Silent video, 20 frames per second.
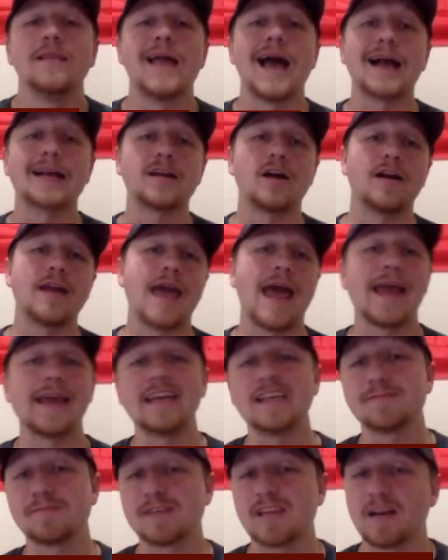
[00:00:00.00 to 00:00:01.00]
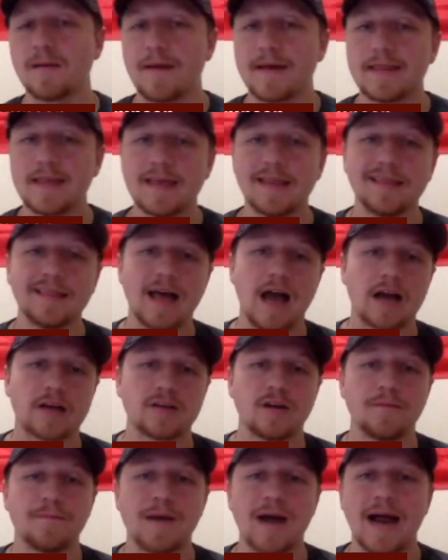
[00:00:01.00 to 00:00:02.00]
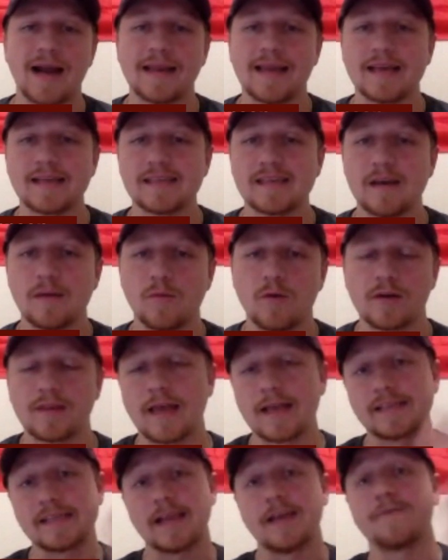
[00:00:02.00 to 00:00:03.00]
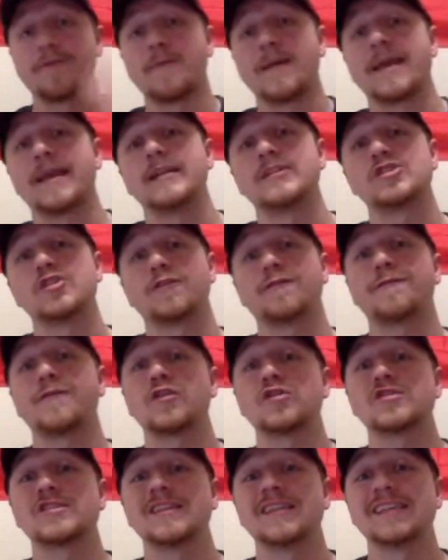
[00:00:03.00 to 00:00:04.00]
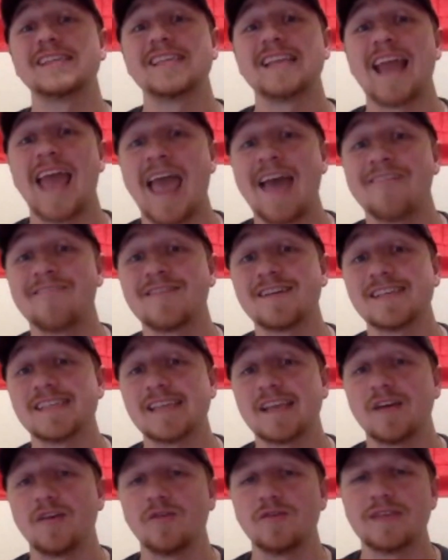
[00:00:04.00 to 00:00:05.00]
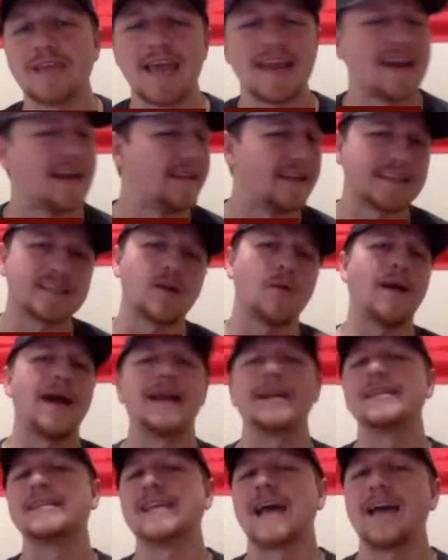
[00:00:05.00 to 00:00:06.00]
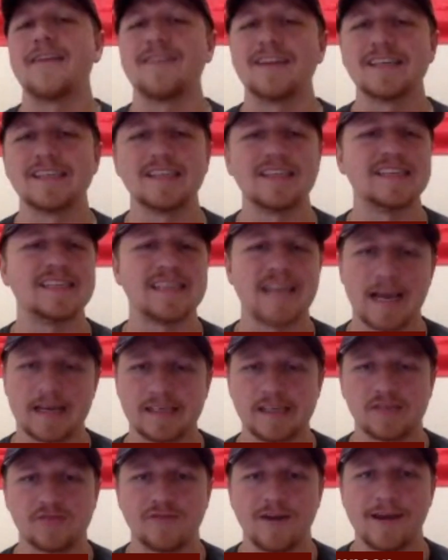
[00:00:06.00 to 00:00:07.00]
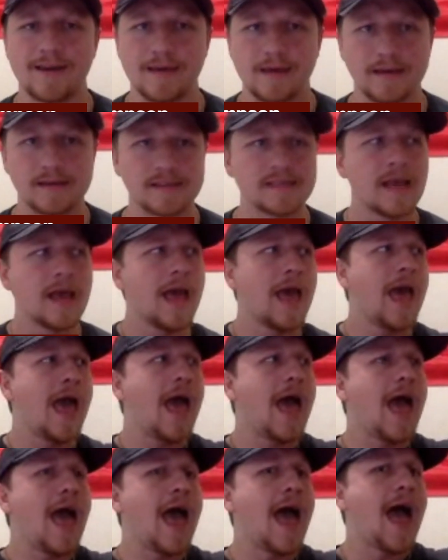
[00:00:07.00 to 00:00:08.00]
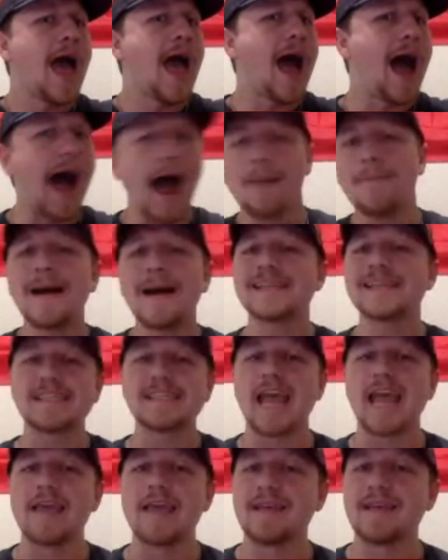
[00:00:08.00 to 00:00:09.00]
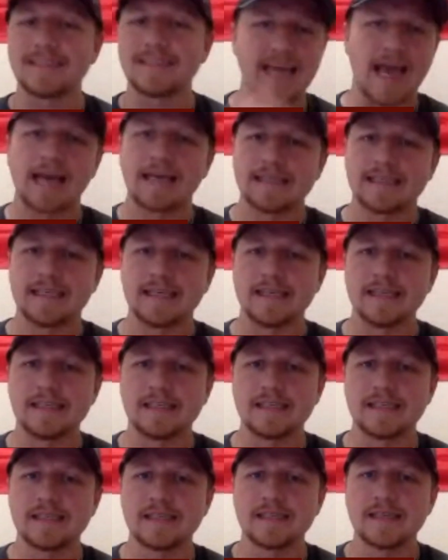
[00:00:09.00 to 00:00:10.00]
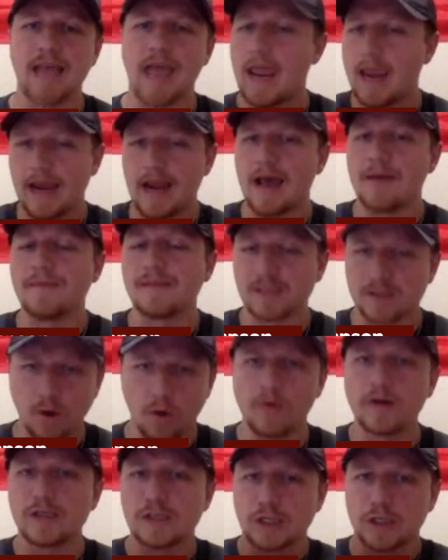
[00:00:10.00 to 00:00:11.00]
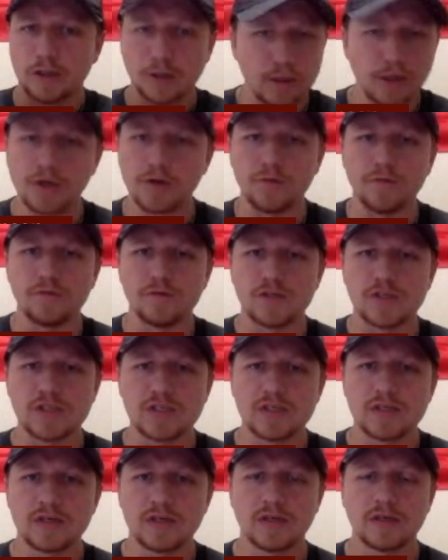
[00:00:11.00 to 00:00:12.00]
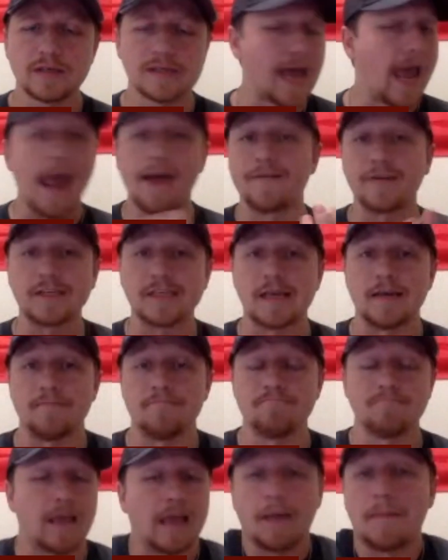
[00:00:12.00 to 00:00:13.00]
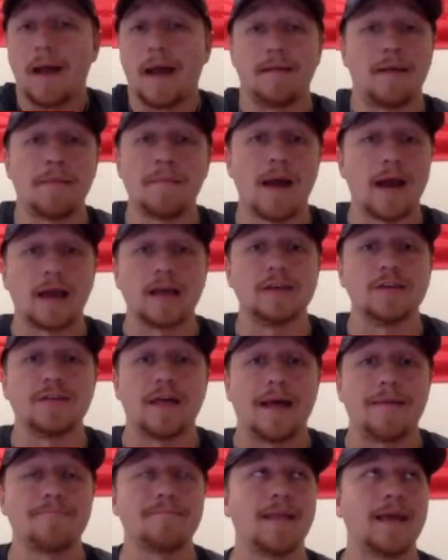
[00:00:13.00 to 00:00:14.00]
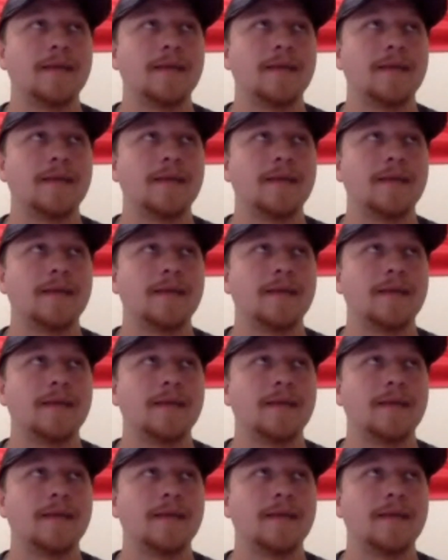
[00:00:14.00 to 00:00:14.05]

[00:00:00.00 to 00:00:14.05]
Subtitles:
Locked On Aggies, presented by the Locked On Podcast Network. Thanks again for making us your first listen every single day. Now let's go ahead and dive into these Texas rankings. I'm not saying that Texas A&M is going to lose to every team. Like, I'm not going to do that.